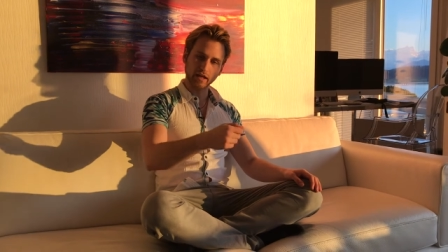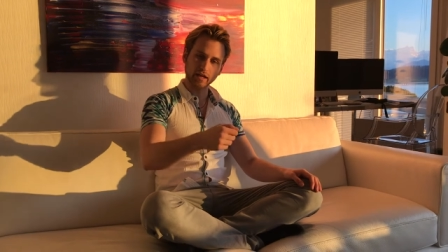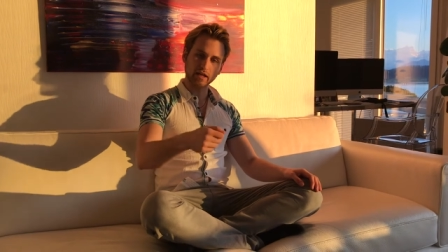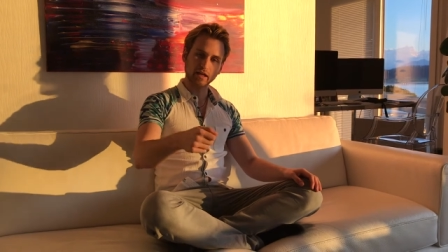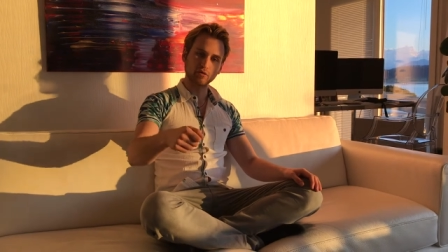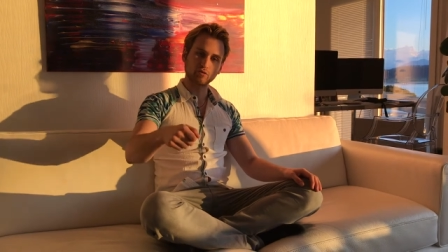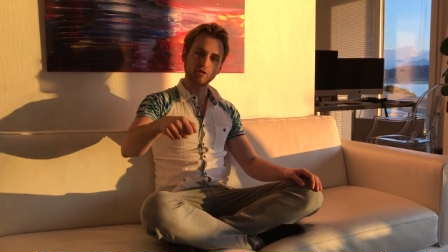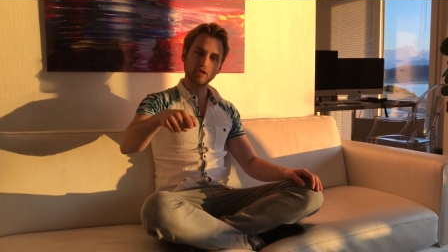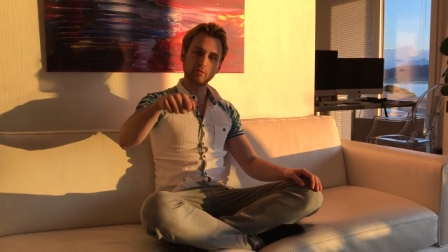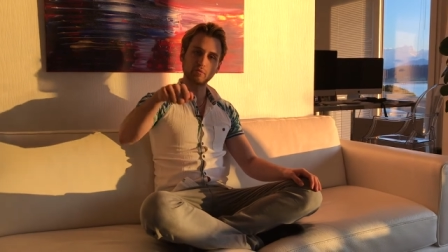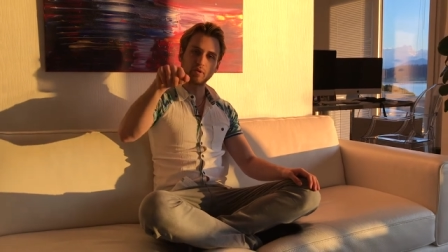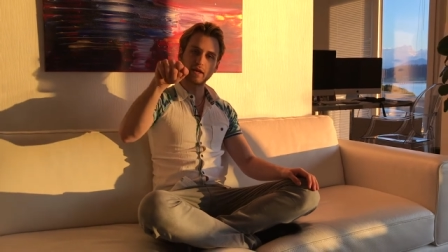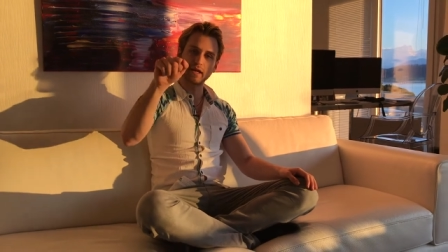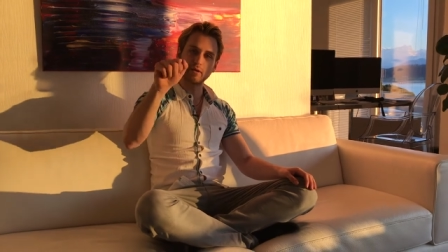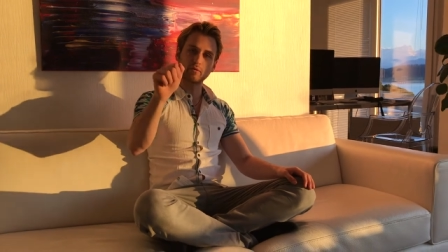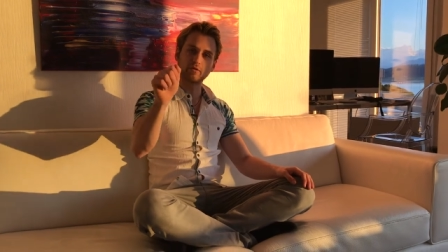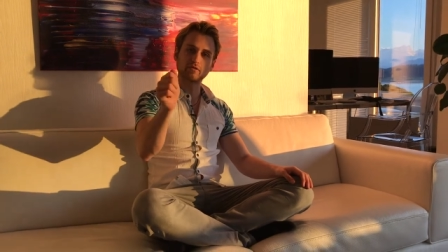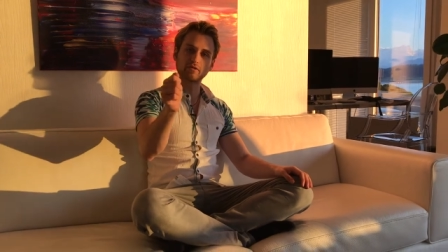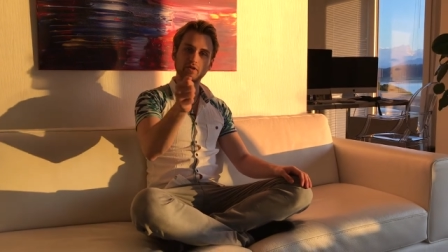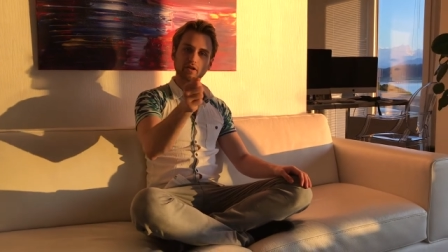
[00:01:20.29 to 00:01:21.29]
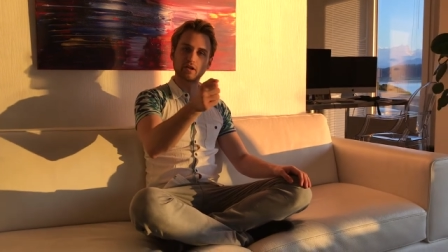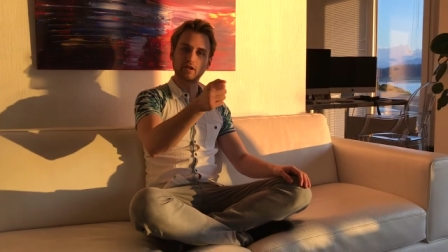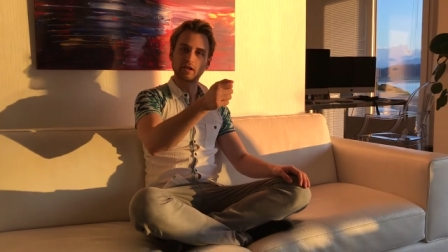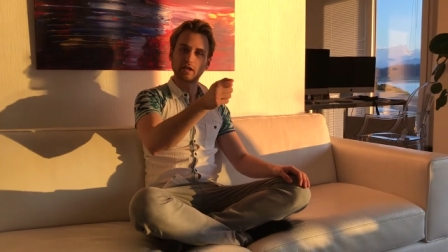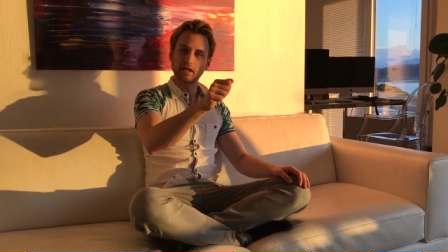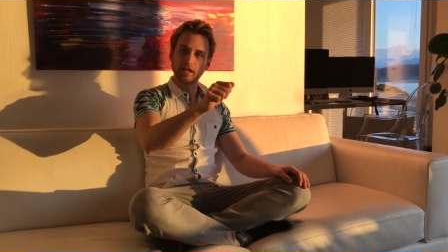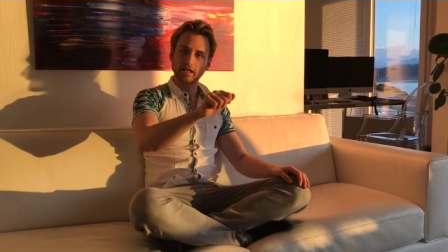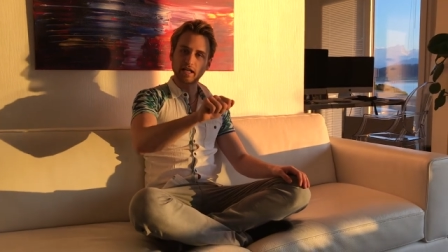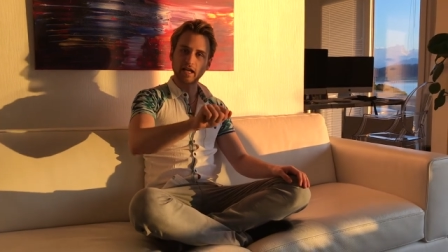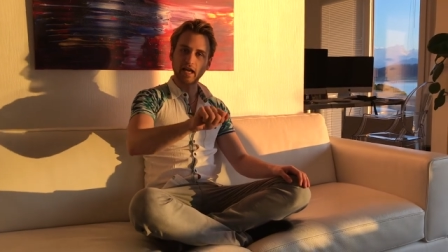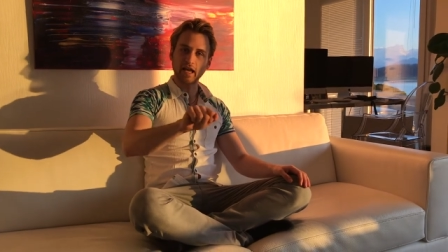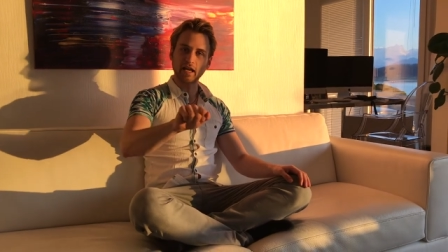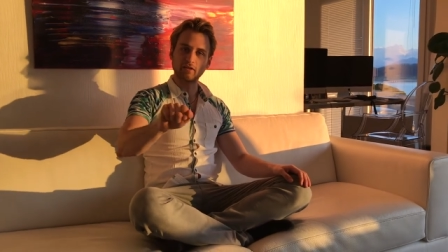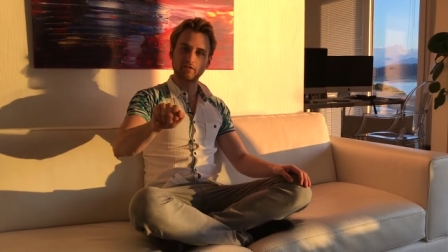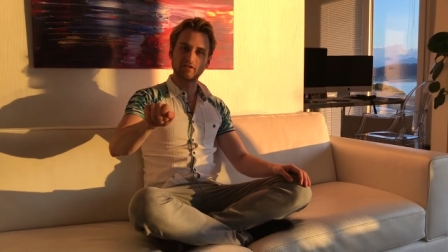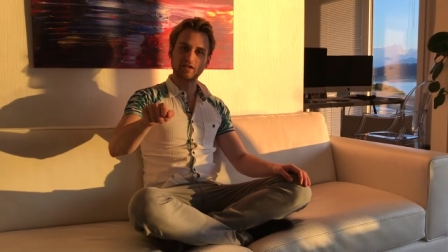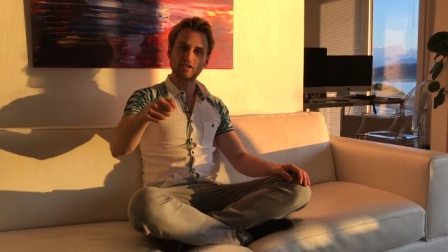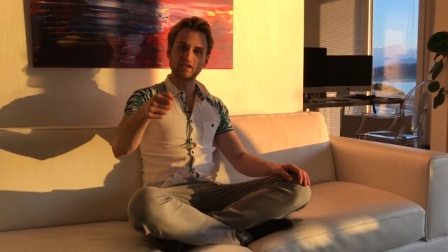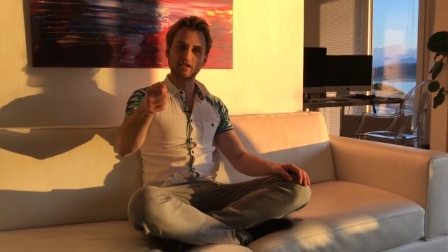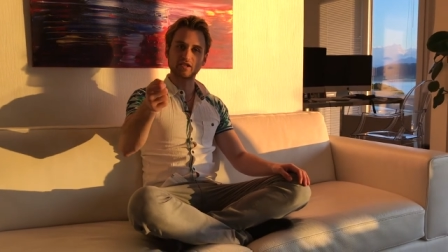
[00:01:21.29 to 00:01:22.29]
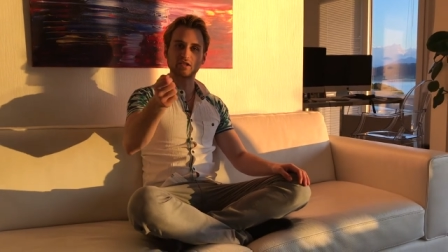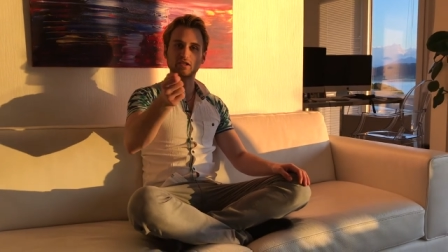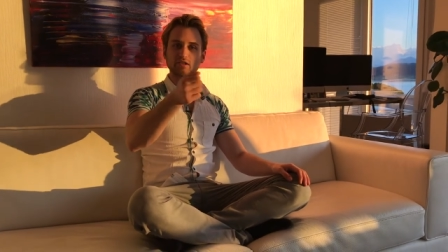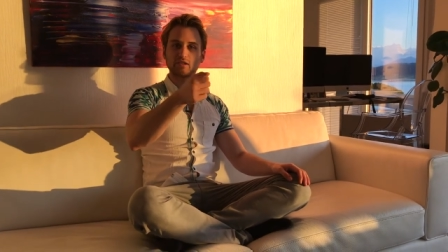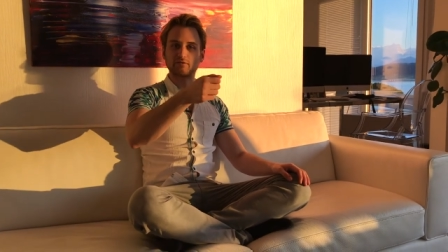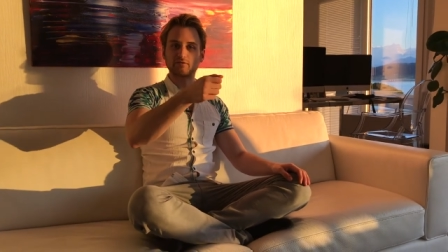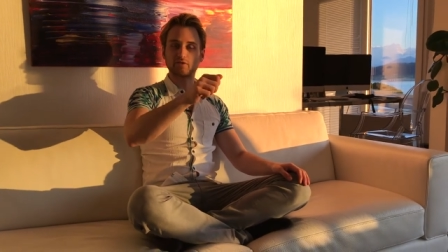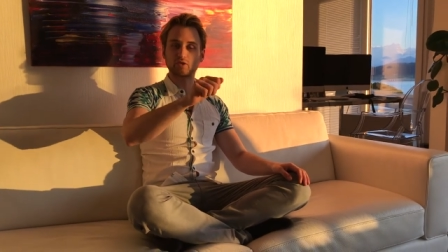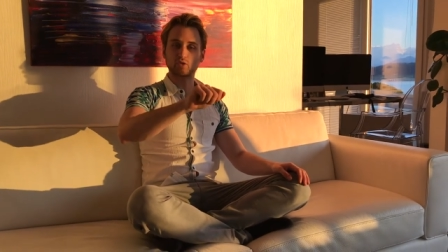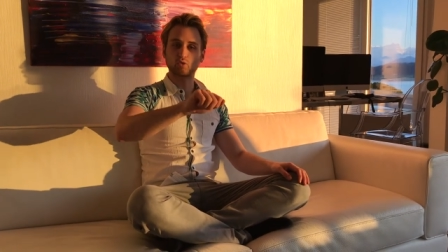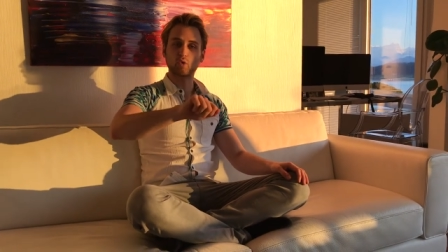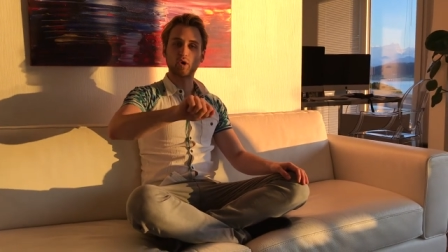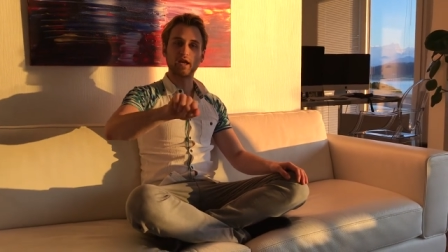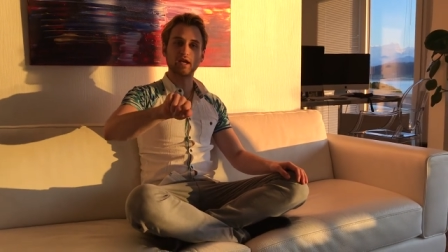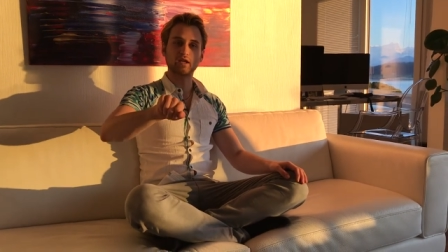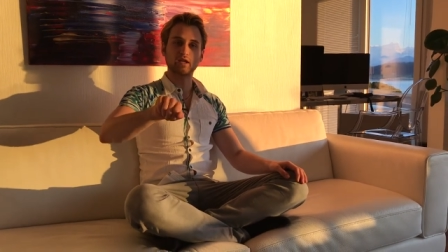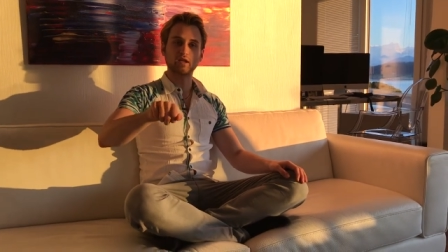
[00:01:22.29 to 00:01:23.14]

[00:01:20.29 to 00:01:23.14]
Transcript: I can really play with the canvas in a different way.